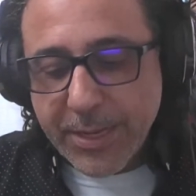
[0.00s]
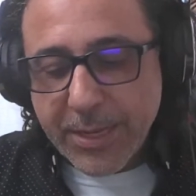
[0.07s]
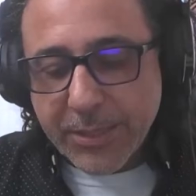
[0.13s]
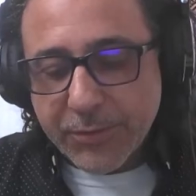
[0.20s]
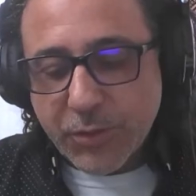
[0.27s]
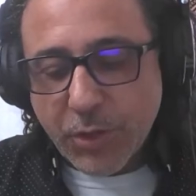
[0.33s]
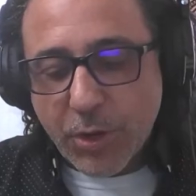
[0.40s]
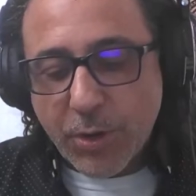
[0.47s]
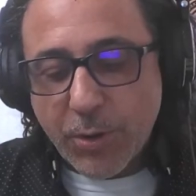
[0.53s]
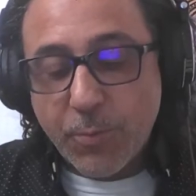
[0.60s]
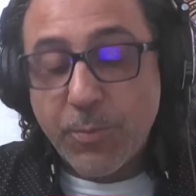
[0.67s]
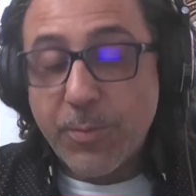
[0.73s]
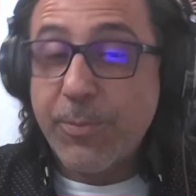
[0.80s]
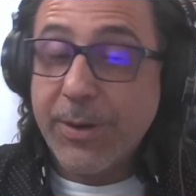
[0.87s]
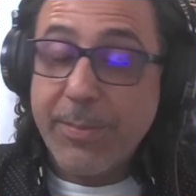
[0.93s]
So
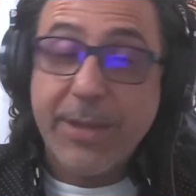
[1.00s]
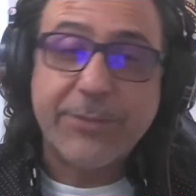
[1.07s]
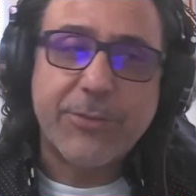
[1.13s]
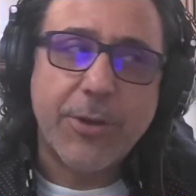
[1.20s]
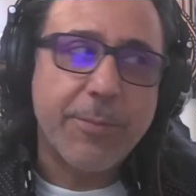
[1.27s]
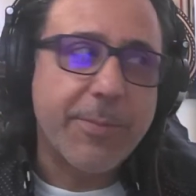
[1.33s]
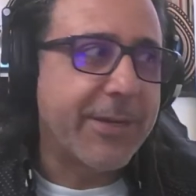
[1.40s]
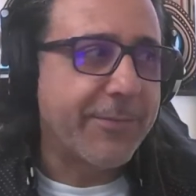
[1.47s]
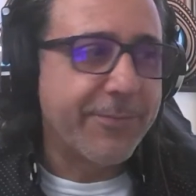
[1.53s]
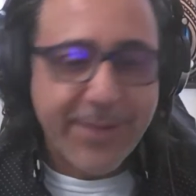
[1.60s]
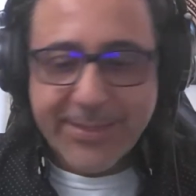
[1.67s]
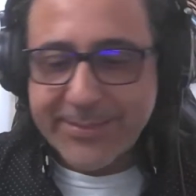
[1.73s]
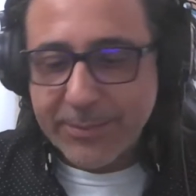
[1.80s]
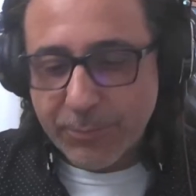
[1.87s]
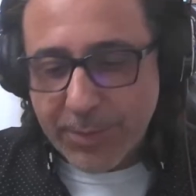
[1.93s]
what about term and
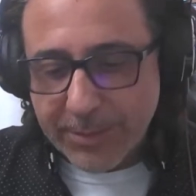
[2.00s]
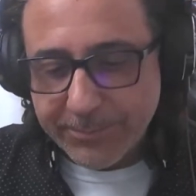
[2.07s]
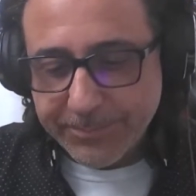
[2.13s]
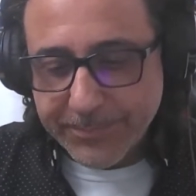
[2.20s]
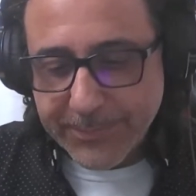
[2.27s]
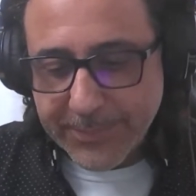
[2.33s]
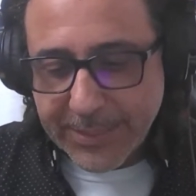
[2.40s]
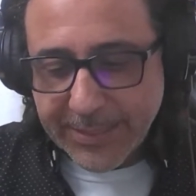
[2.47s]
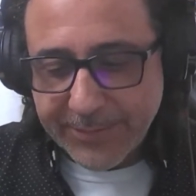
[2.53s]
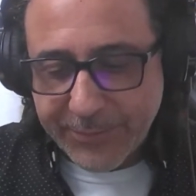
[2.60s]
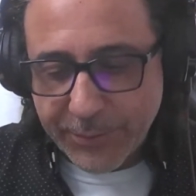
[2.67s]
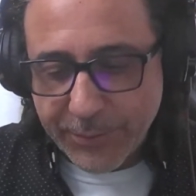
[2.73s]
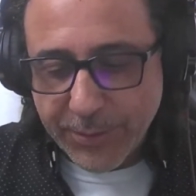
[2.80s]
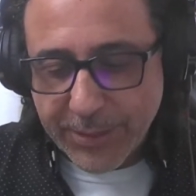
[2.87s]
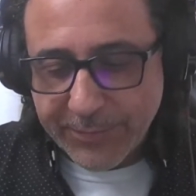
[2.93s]
investing? Well, if
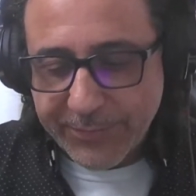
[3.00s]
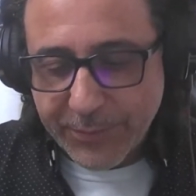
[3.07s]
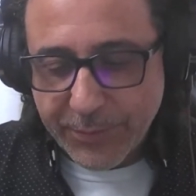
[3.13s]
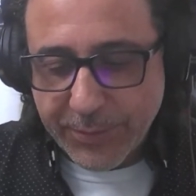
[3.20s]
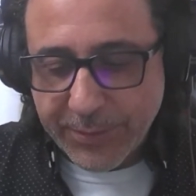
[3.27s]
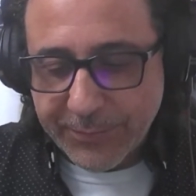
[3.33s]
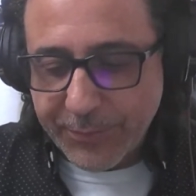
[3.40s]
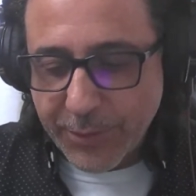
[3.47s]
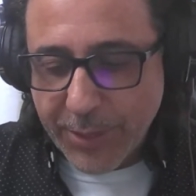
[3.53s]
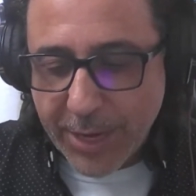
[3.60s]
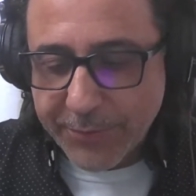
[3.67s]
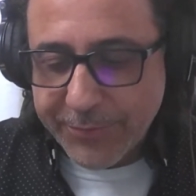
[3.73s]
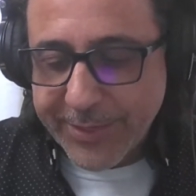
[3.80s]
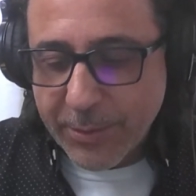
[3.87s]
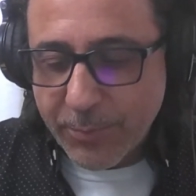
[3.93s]
you're
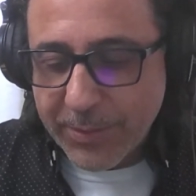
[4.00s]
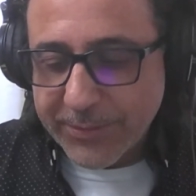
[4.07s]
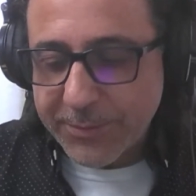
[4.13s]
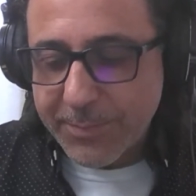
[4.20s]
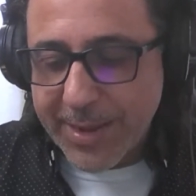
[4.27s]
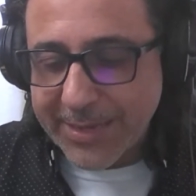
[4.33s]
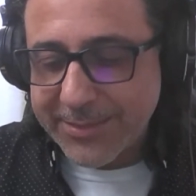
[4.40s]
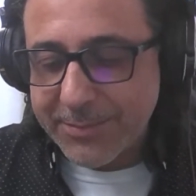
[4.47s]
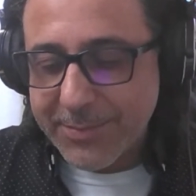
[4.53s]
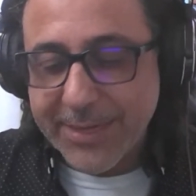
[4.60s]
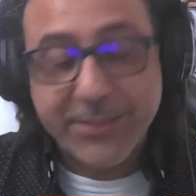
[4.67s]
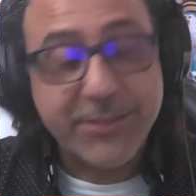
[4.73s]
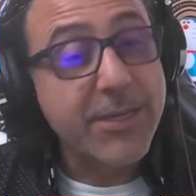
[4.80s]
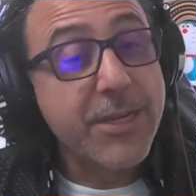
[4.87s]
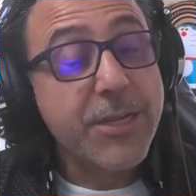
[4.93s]
healthy and want to
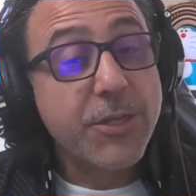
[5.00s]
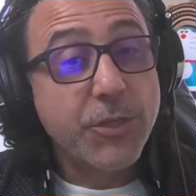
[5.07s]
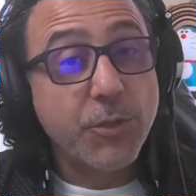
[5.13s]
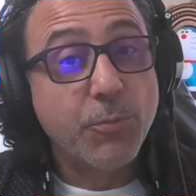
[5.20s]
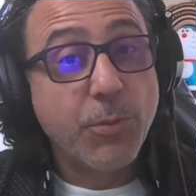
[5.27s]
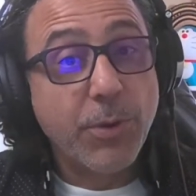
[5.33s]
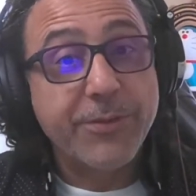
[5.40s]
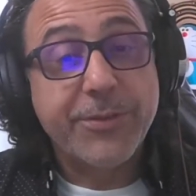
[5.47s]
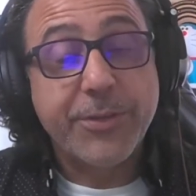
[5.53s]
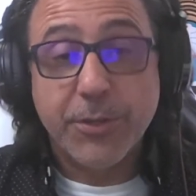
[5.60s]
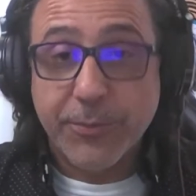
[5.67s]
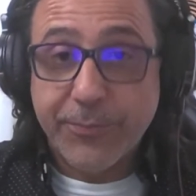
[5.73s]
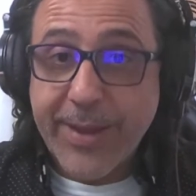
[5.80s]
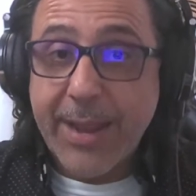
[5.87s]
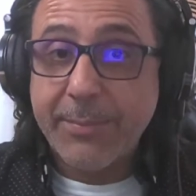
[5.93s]
maximize your wealth to
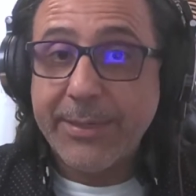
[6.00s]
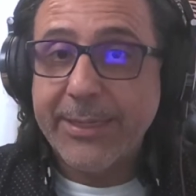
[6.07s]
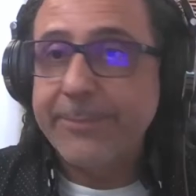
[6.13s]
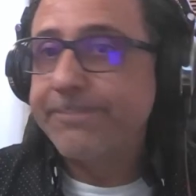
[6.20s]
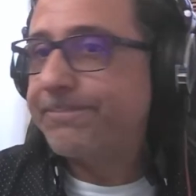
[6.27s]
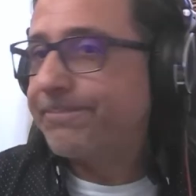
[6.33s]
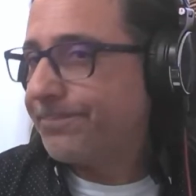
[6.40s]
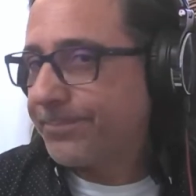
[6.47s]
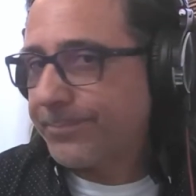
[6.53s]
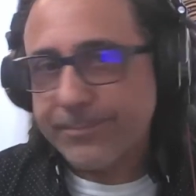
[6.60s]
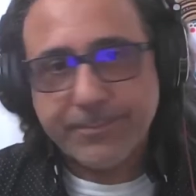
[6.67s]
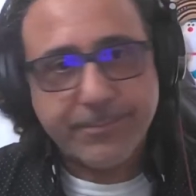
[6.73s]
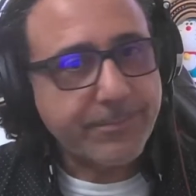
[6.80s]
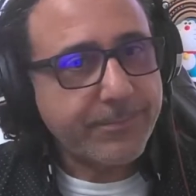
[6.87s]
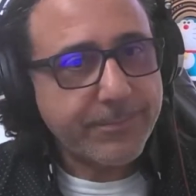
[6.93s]
your family,
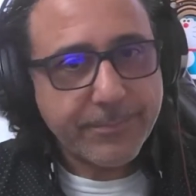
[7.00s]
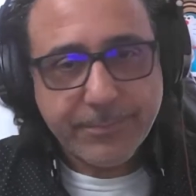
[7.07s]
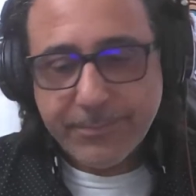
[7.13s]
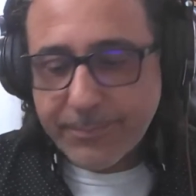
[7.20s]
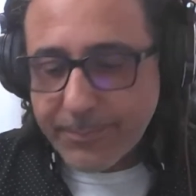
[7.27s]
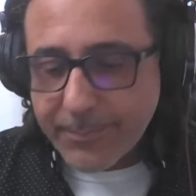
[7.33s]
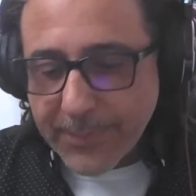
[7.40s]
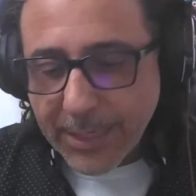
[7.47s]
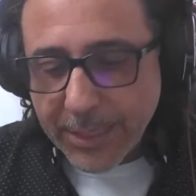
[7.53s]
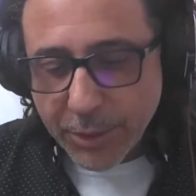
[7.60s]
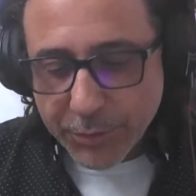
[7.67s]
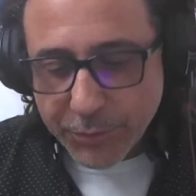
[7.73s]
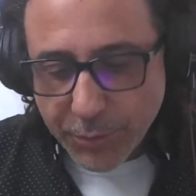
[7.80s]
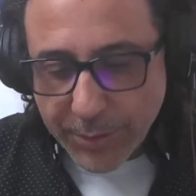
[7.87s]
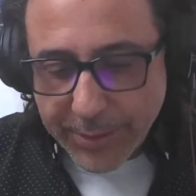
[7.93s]

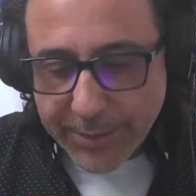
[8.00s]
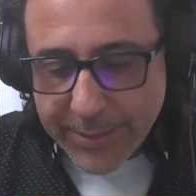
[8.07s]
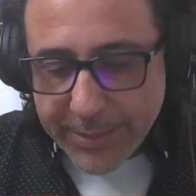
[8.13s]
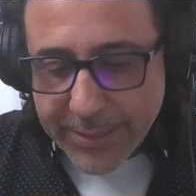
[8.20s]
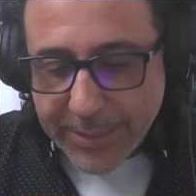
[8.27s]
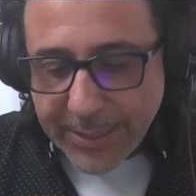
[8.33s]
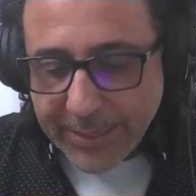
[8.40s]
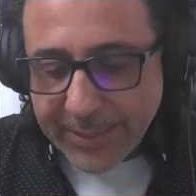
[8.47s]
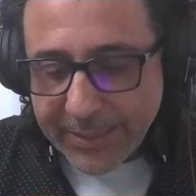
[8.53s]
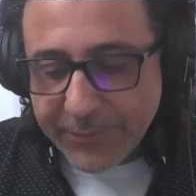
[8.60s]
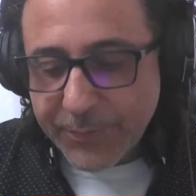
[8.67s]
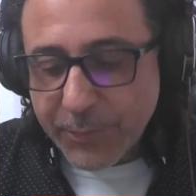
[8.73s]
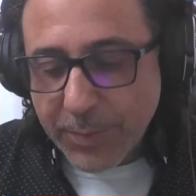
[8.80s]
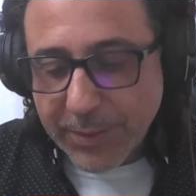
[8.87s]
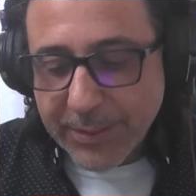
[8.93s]
do it. And if
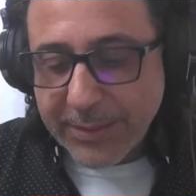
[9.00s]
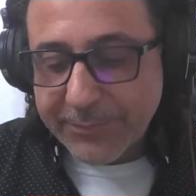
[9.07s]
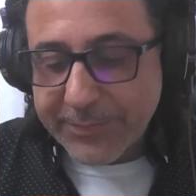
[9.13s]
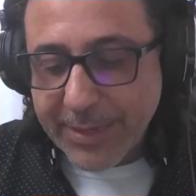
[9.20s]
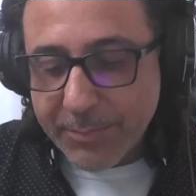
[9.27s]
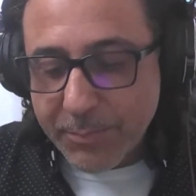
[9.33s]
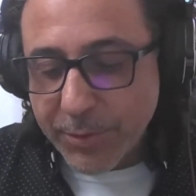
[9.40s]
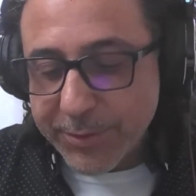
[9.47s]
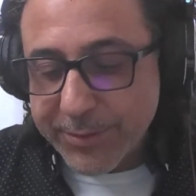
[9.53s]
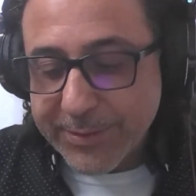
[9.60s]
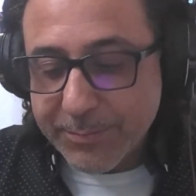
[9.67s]
you want to leave them more